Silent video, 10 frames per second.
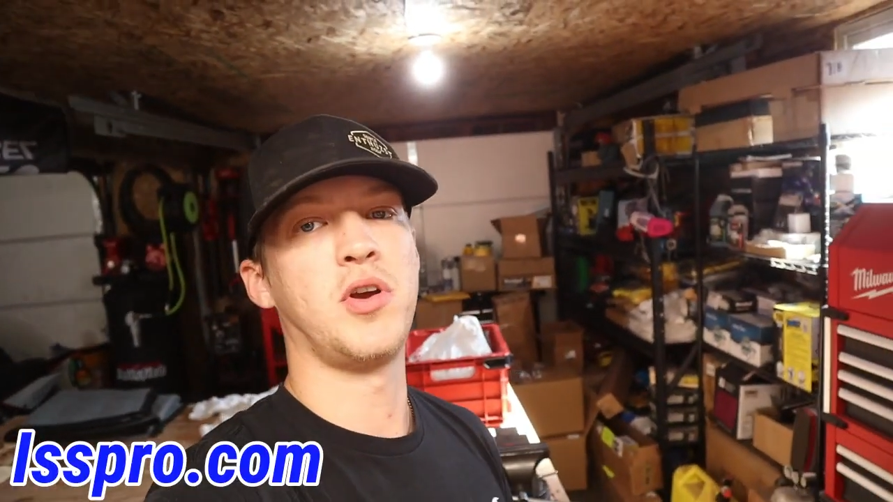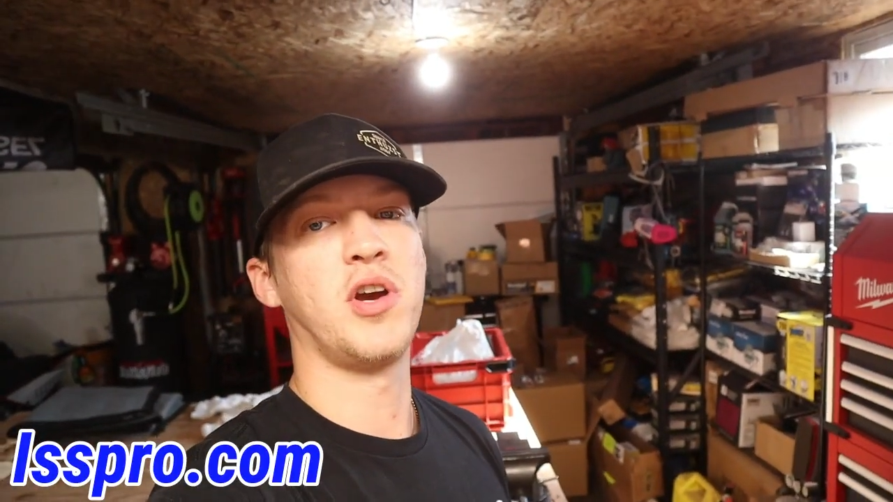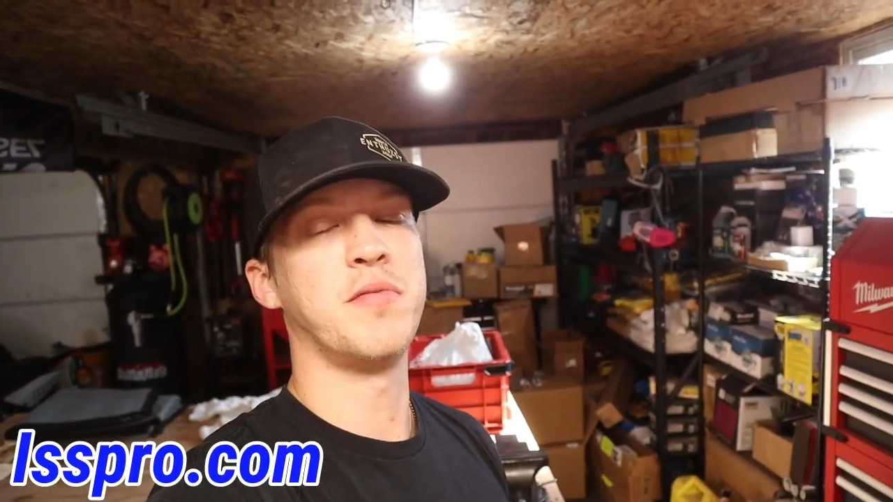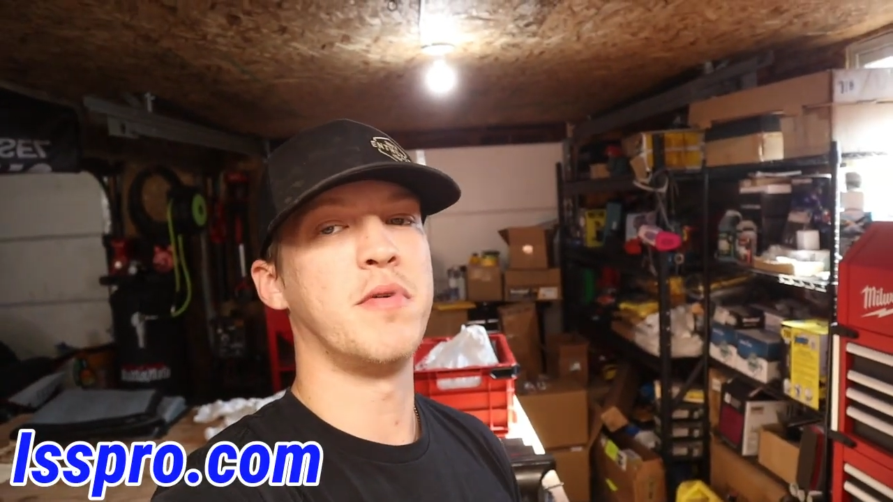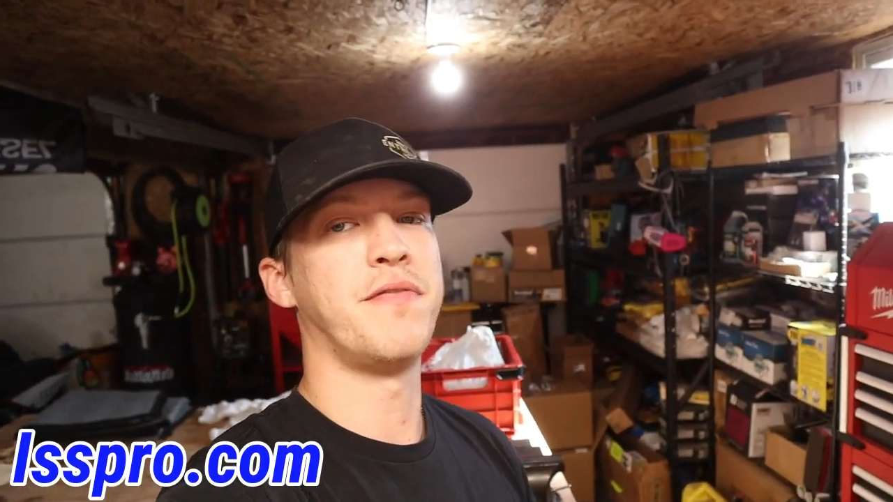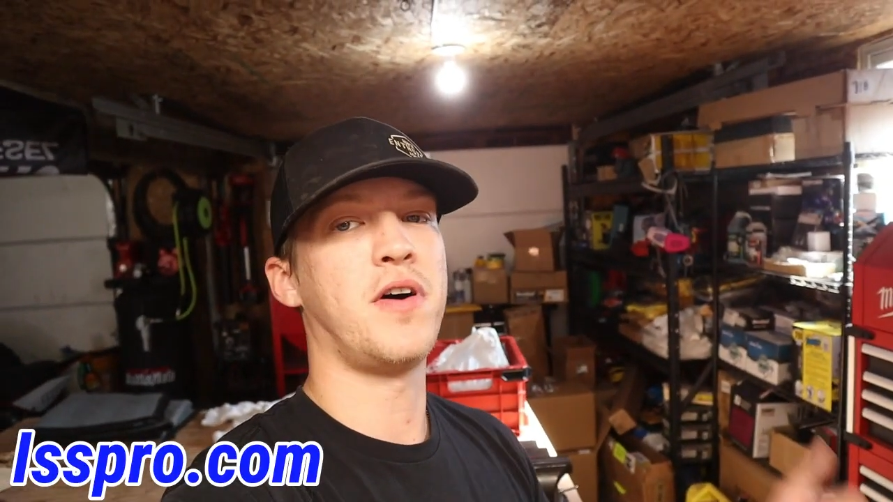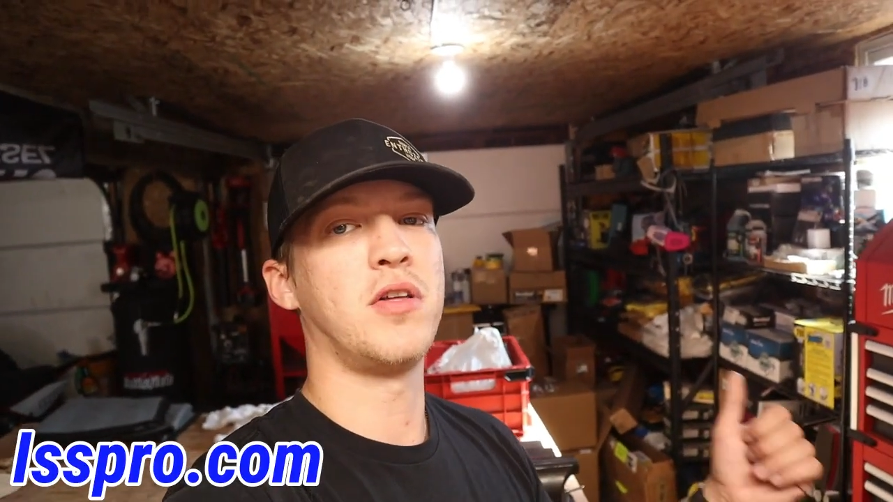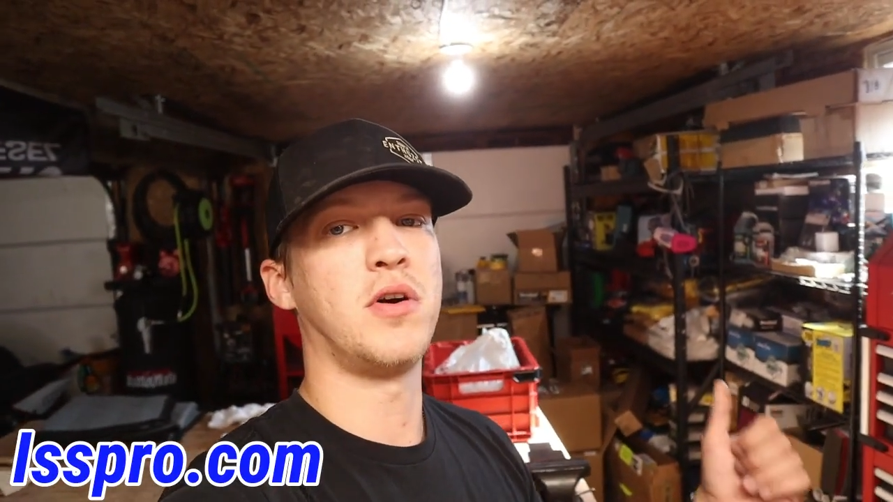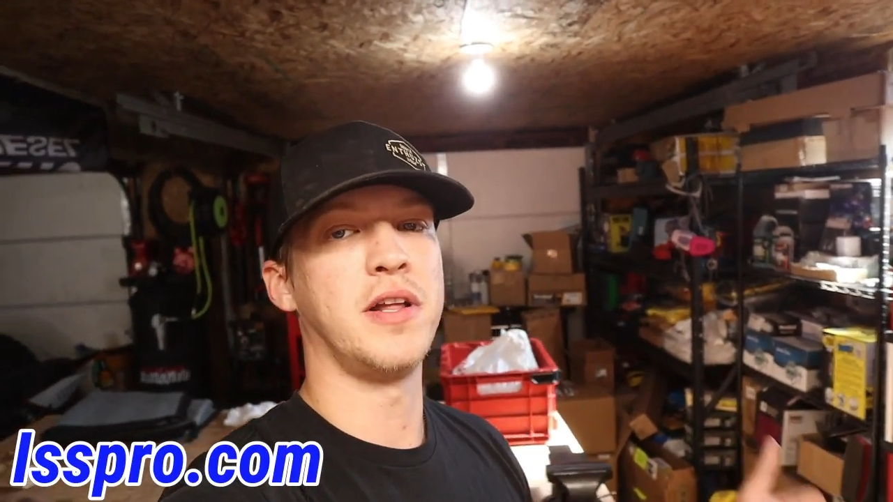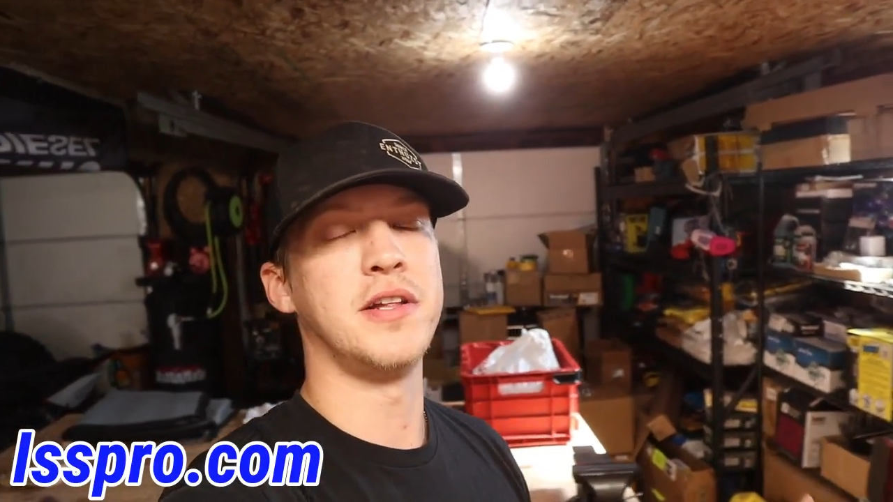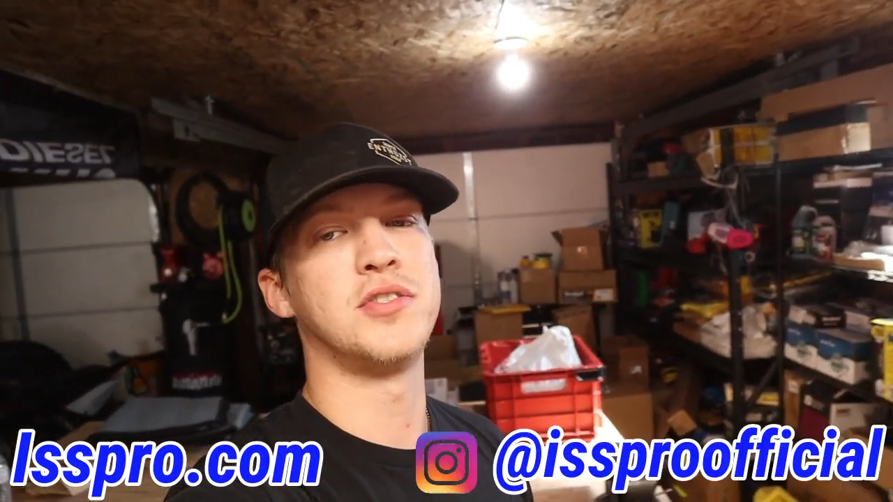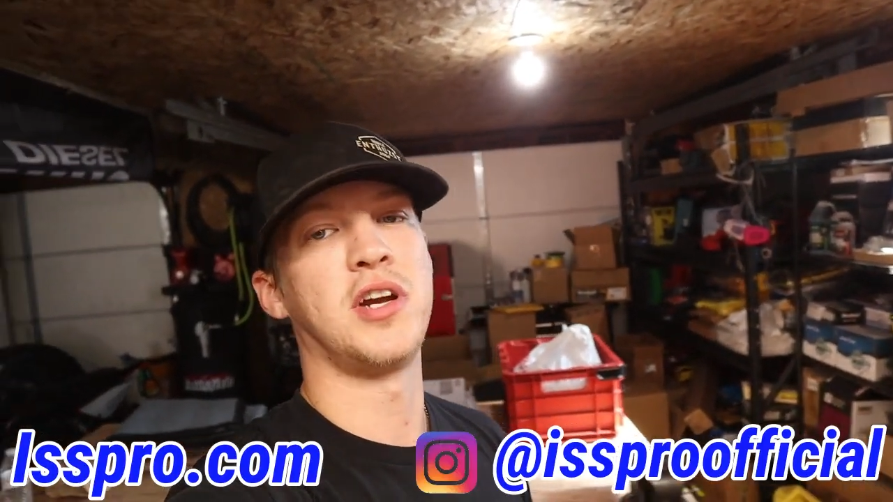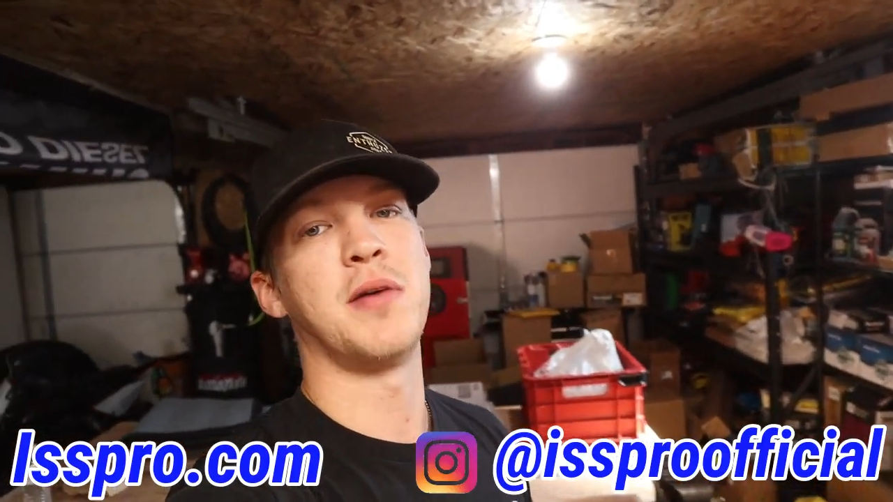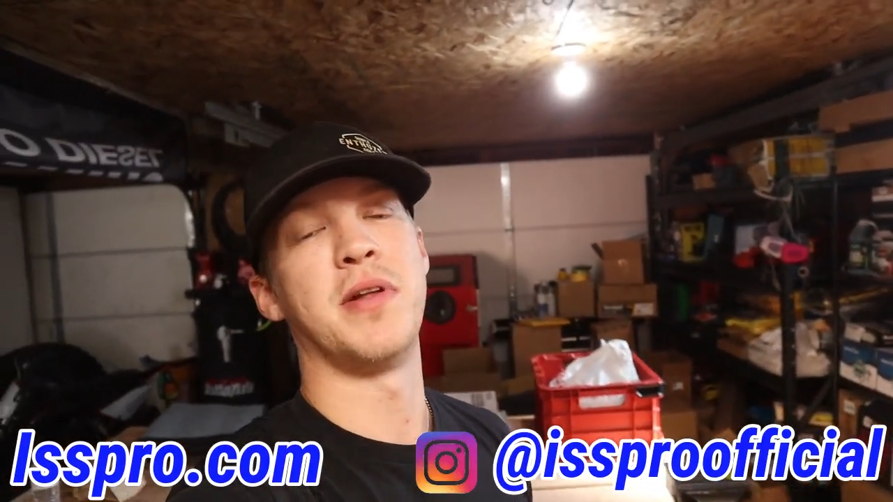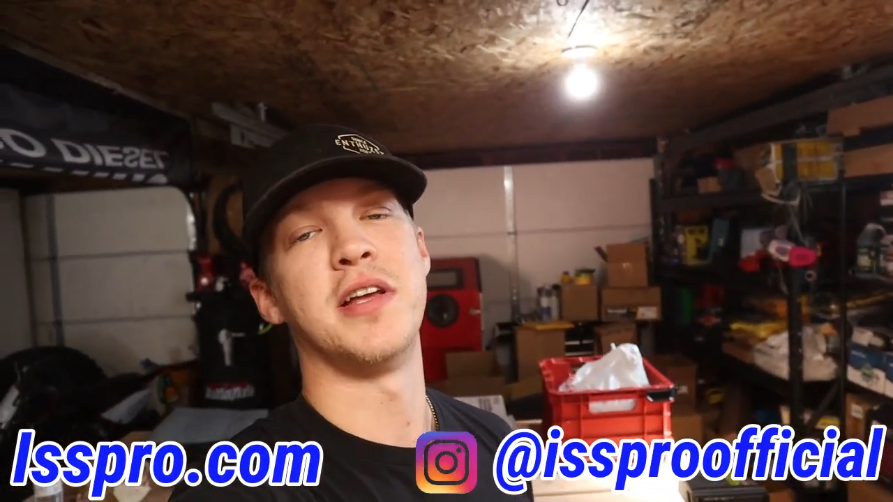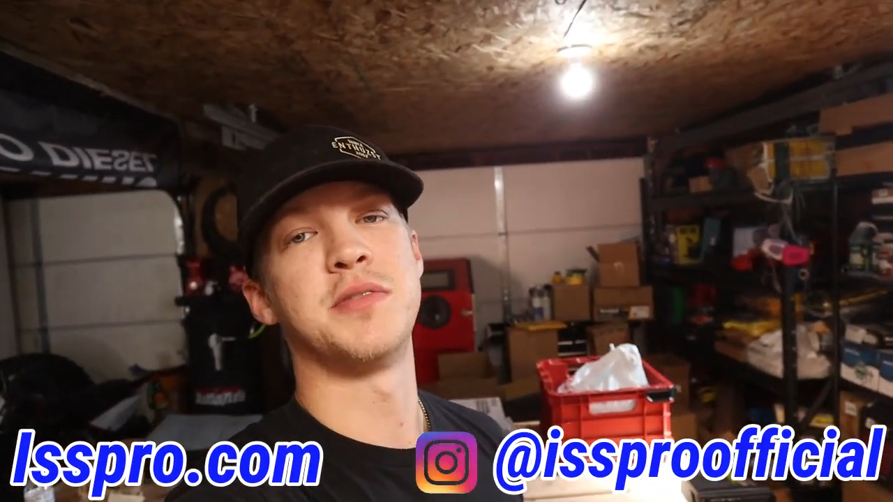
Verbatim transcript: Go give them a follow on Instagram at